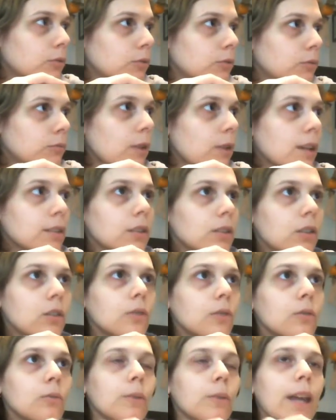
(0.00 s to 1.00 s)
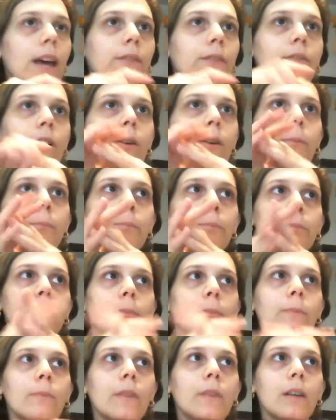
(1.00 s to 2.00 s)
Roscoe, we have
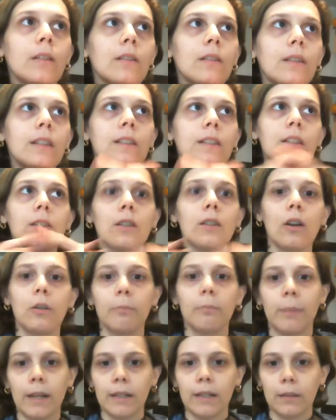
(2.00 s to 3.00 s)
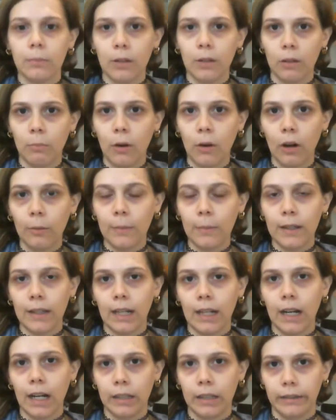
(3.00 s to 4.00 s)
this is our basement apartment
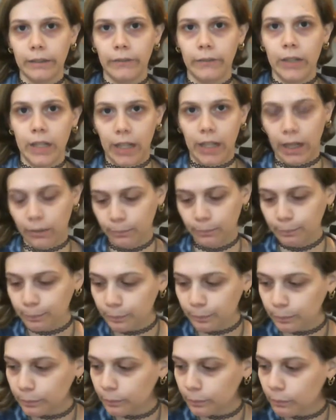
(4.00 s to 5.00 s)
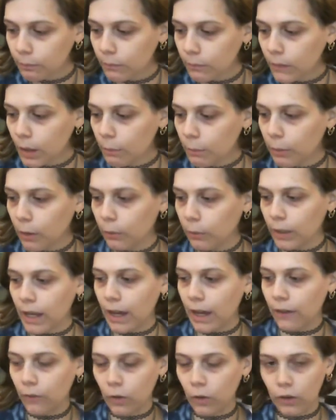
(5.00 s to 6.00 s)
that I live in now. But we
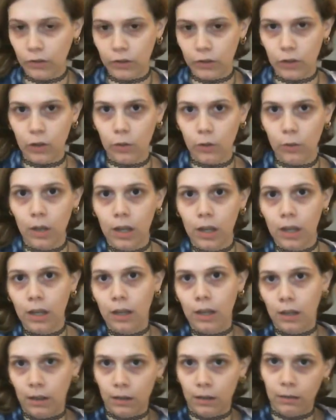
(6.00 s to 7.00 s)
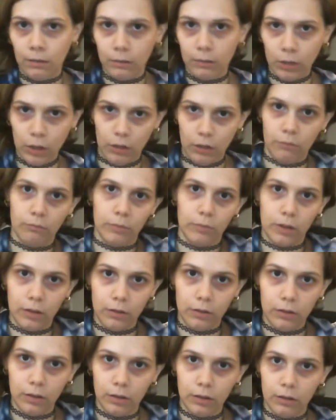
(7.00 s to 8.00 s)
have also,
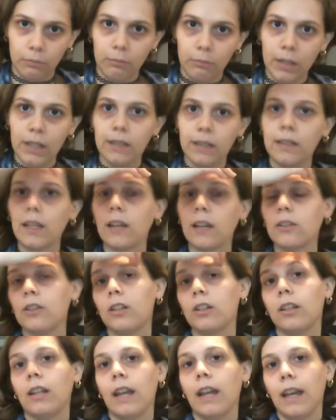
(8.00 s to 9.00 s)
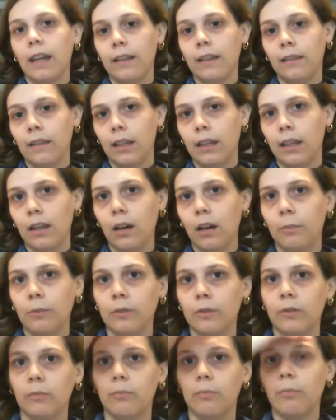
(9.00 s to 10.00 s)
the midsection and the
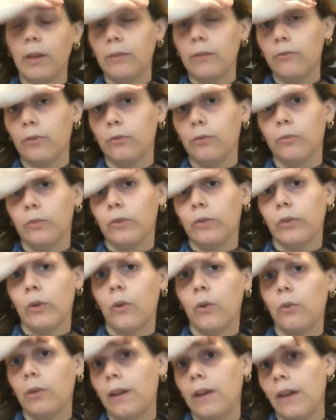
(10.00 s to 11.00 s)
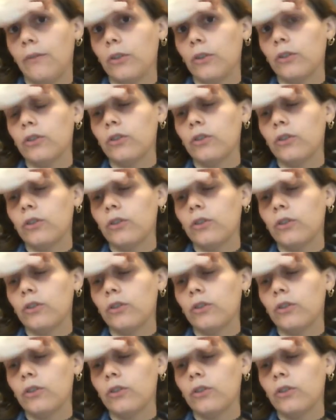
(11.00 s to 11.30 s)
upper bedrooms or whatever.